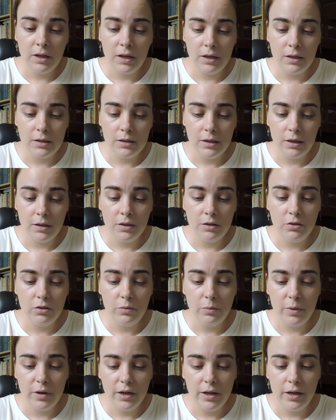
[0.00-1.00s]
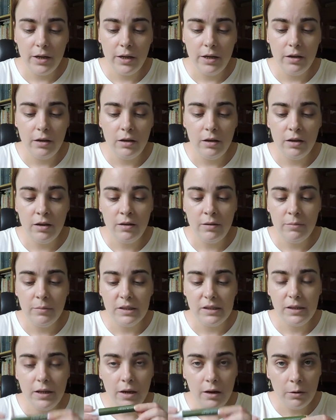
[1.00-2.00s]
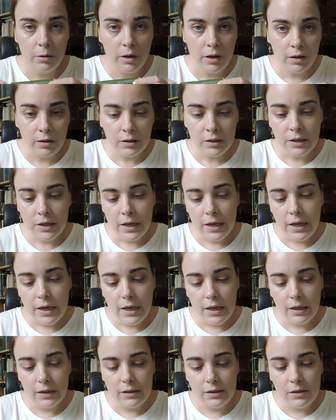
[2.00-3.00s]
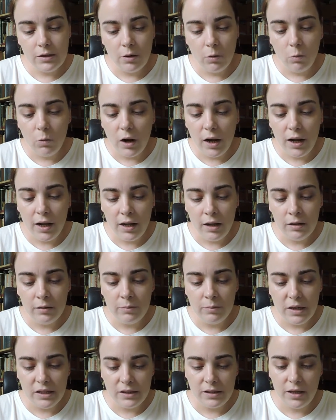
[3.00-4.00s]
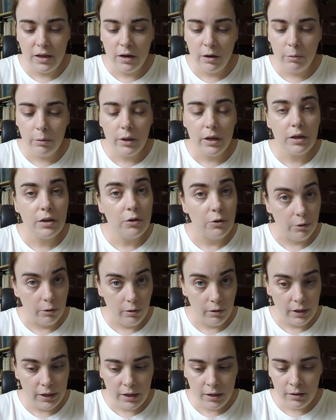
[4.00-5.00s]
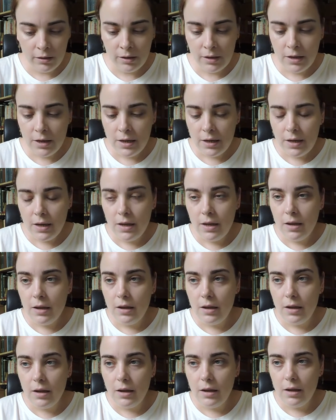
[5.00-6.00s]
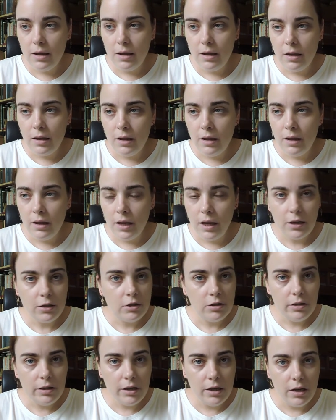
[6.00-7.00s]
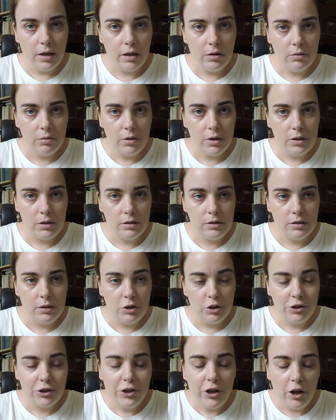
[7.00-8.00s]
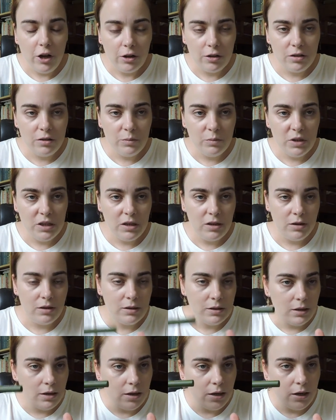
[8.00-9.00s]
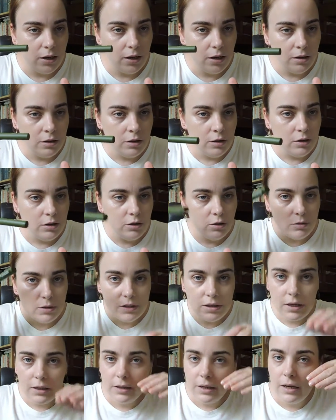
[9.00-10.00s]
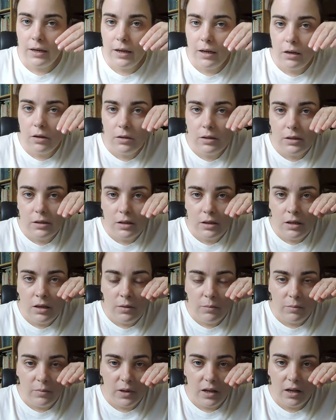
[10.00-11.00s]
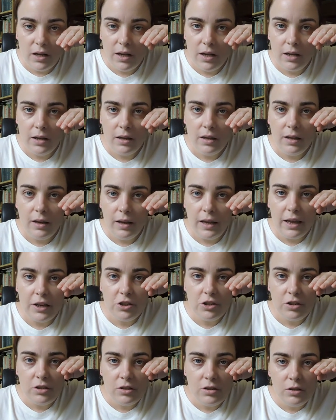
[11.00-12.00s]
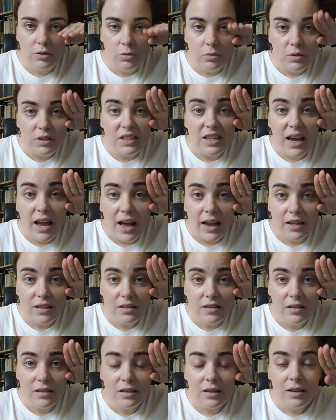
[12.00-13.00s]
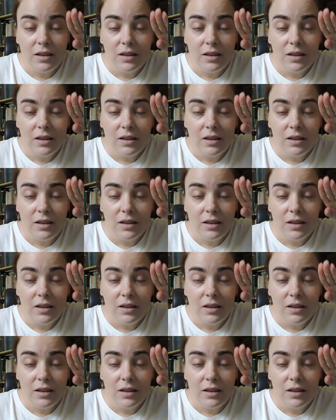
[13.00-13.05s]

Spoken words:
I decided to buy a mascara. It's the Wild Mascara Curling. Actually, I was shocked because I kind of used it and I could see my lashes do that.